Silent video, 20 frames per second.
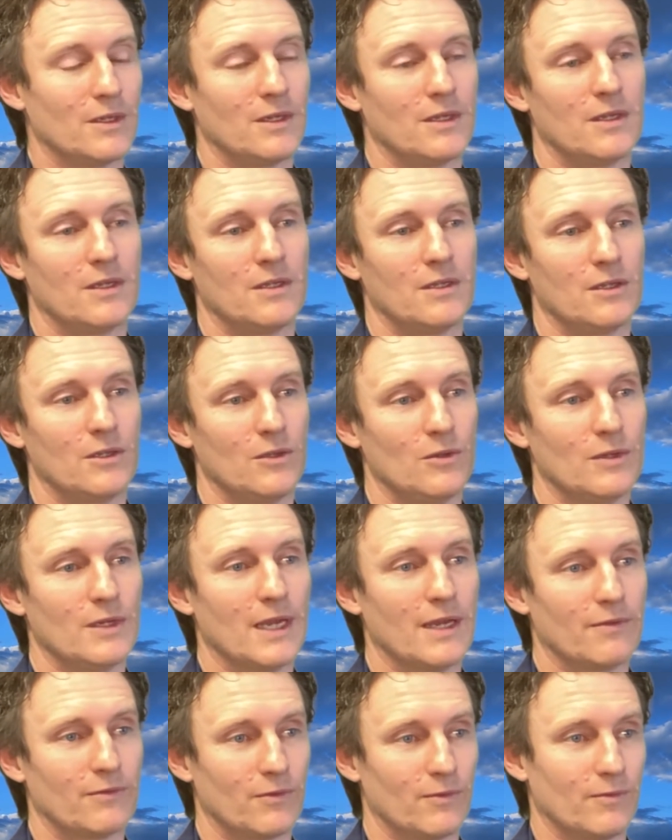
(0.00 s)
that you
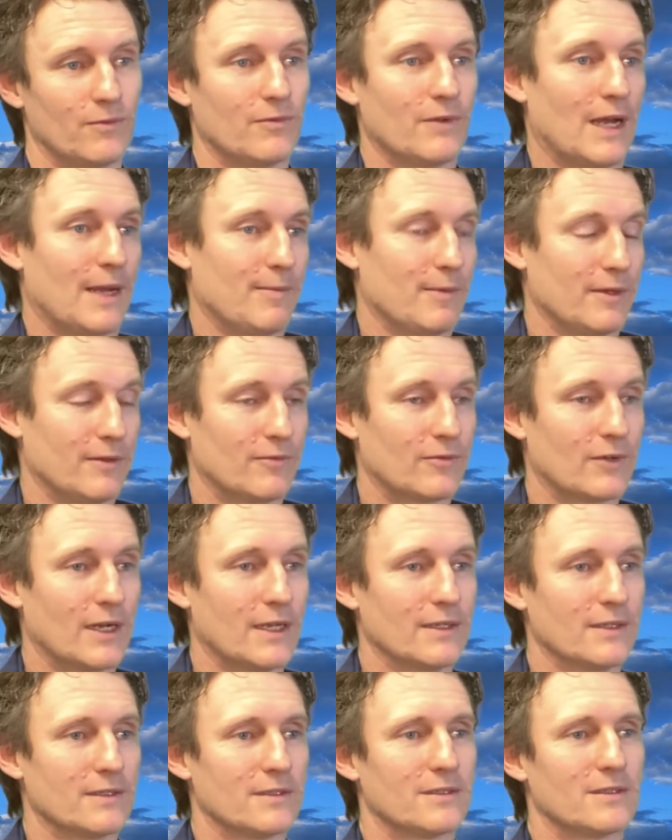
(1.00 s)
get from family,
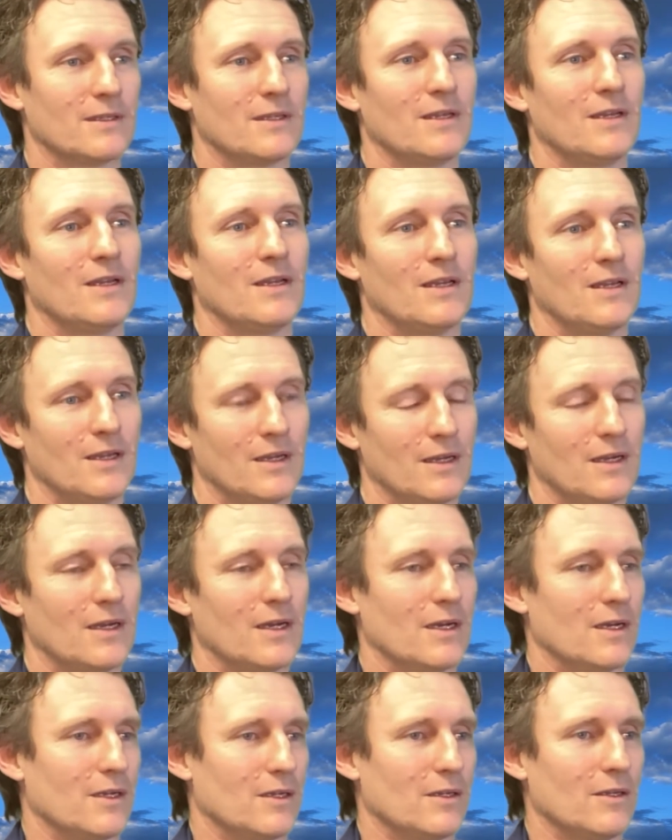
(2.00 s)
friends,
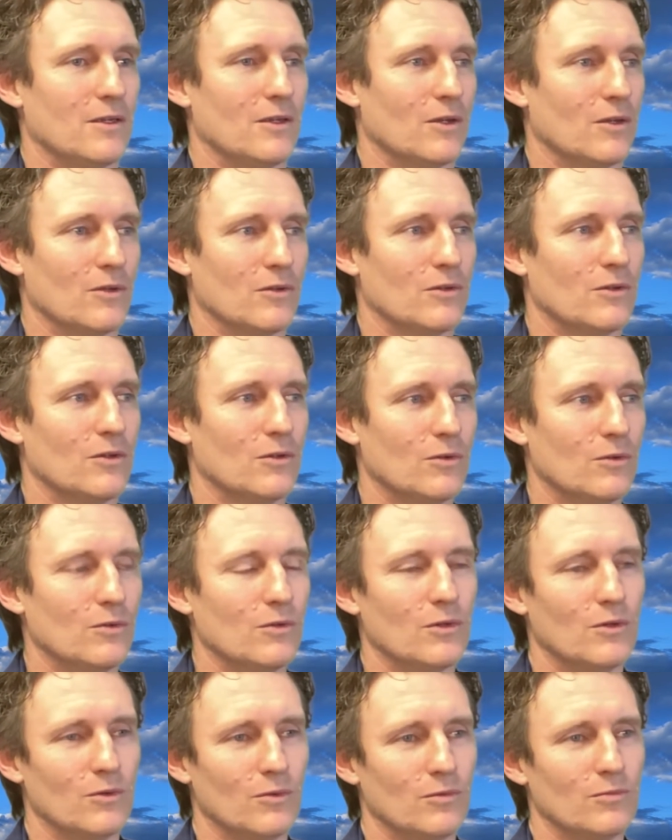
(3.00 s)

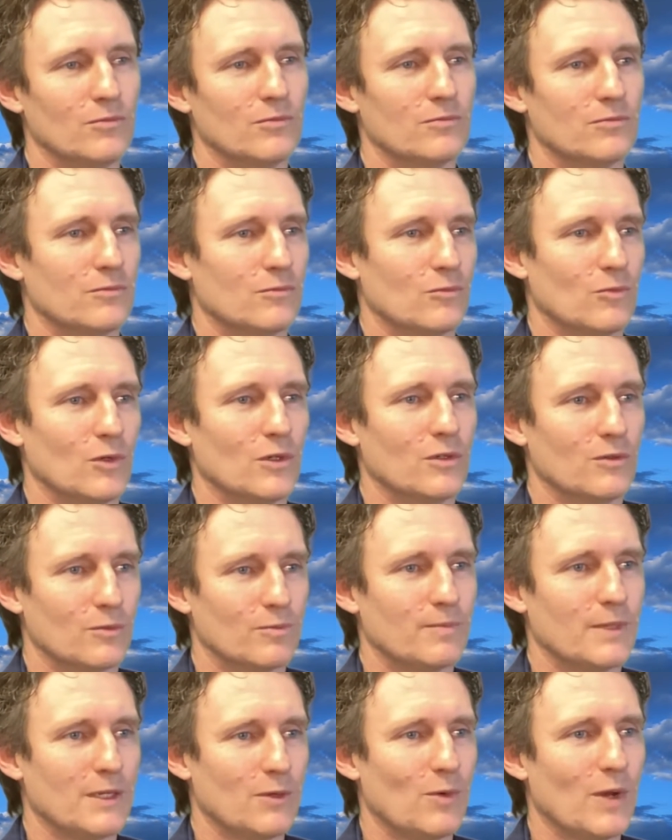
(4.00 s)
you wouldn't
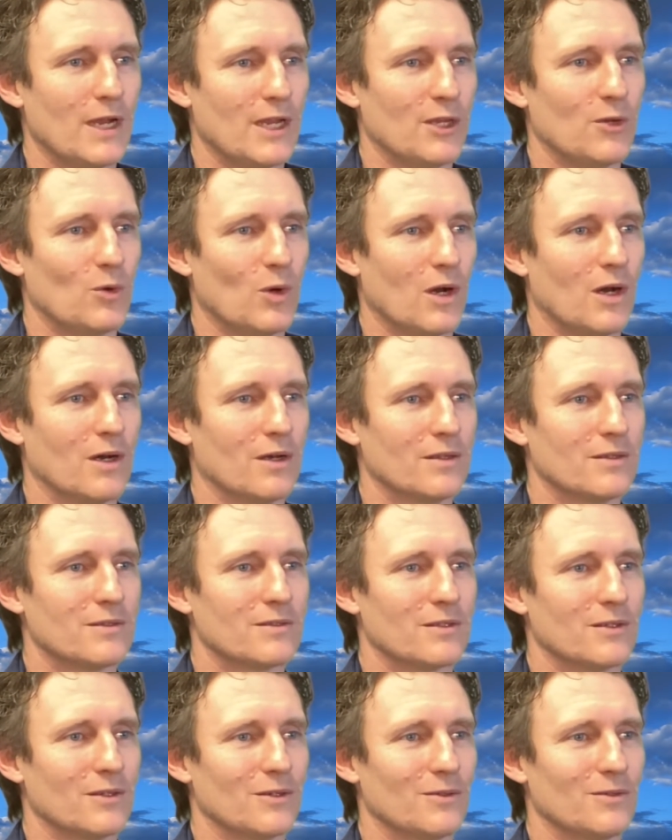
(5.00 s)
be where you are.
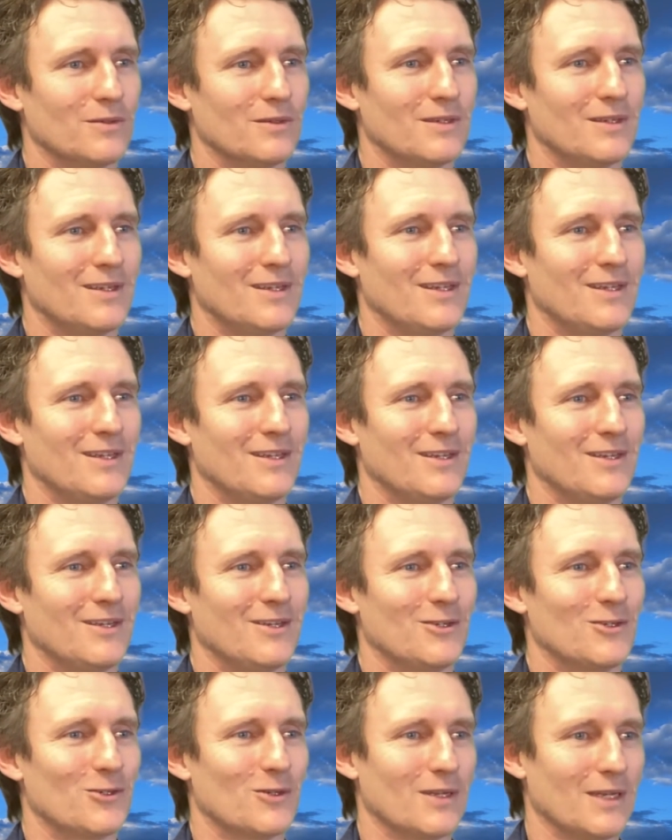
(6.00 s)
So you
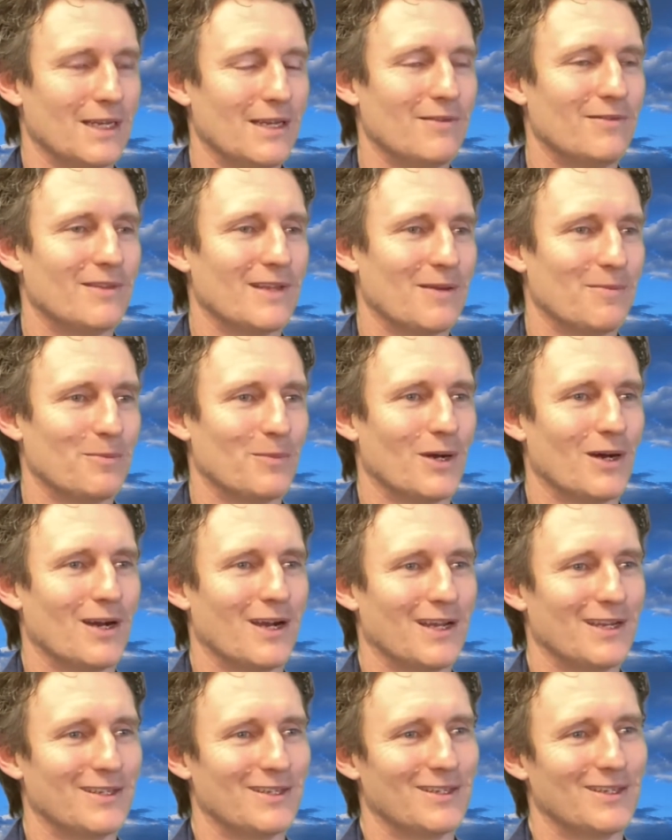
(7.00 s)
shouldn't leave them
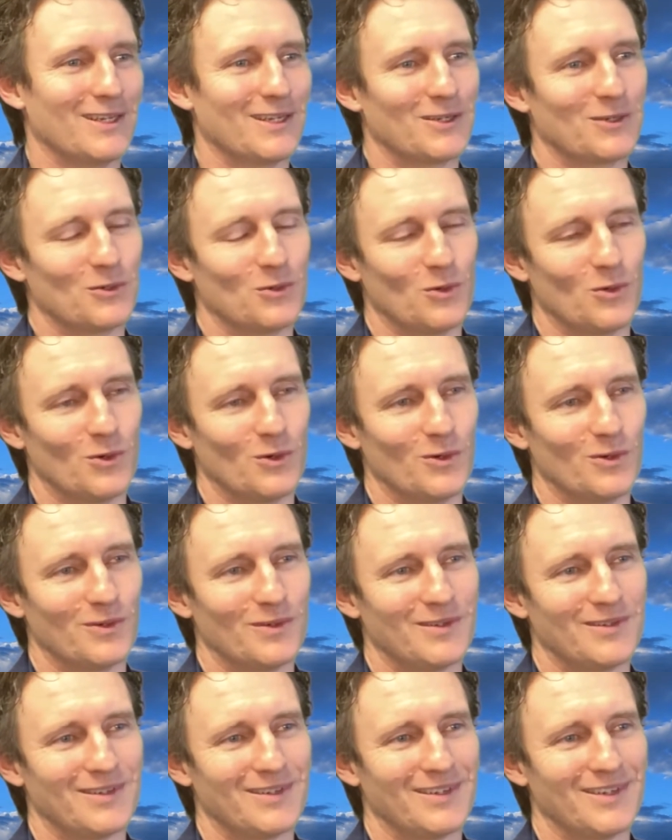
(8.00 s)
behind and ignore
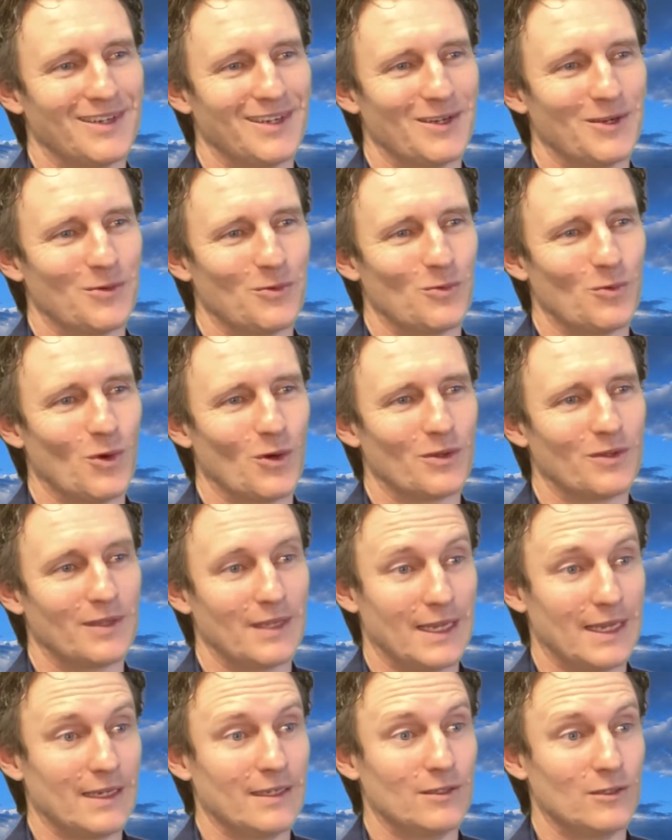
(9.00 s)
what
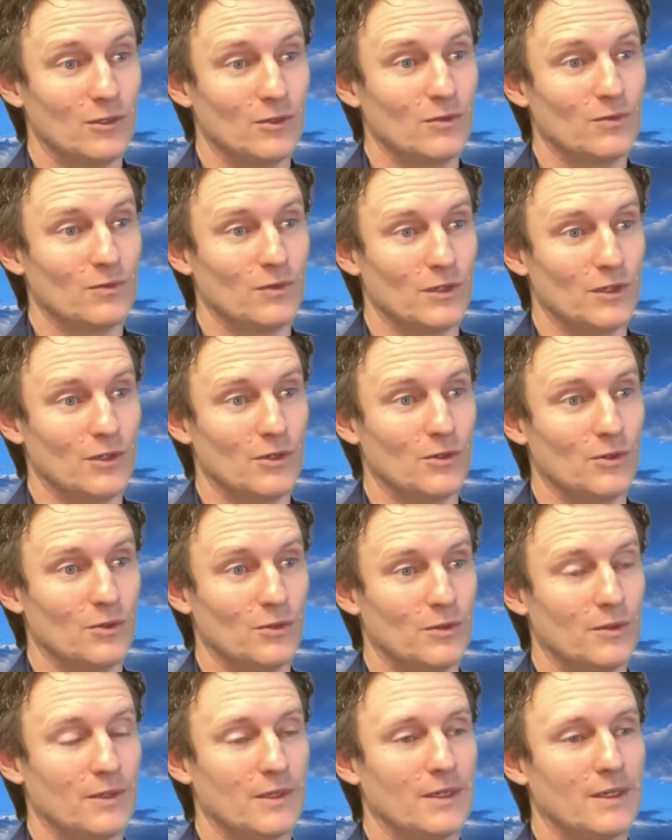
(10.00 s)
they do for you.
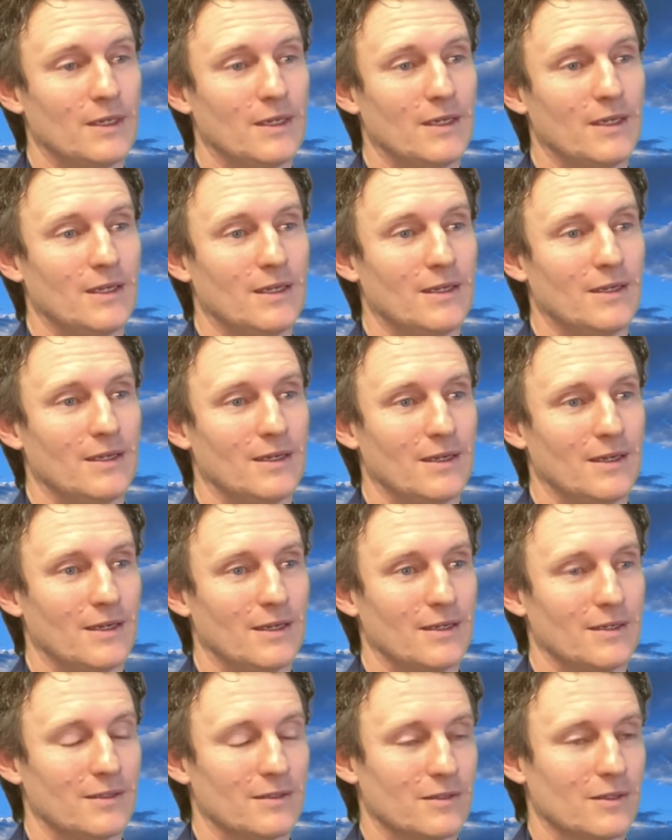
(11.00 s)

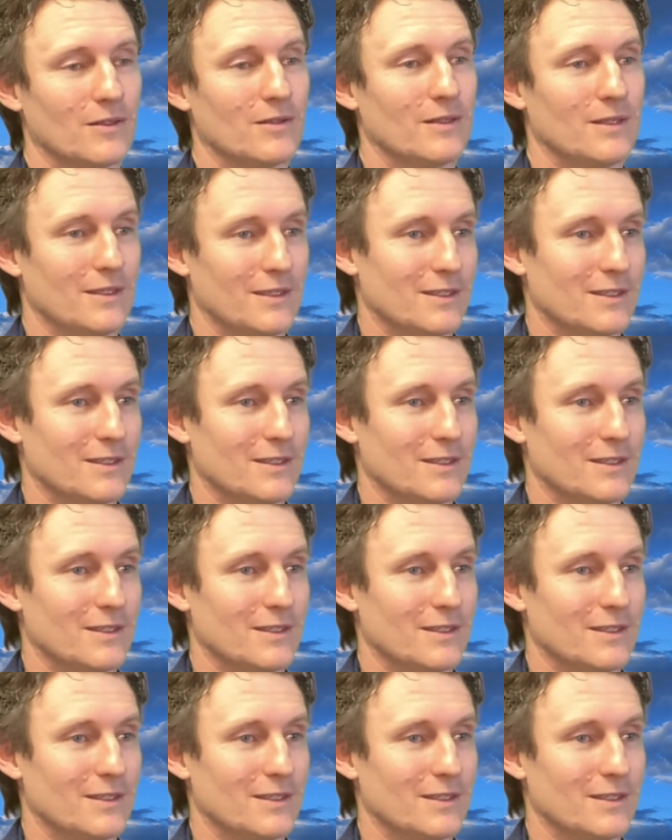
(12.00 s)
So this is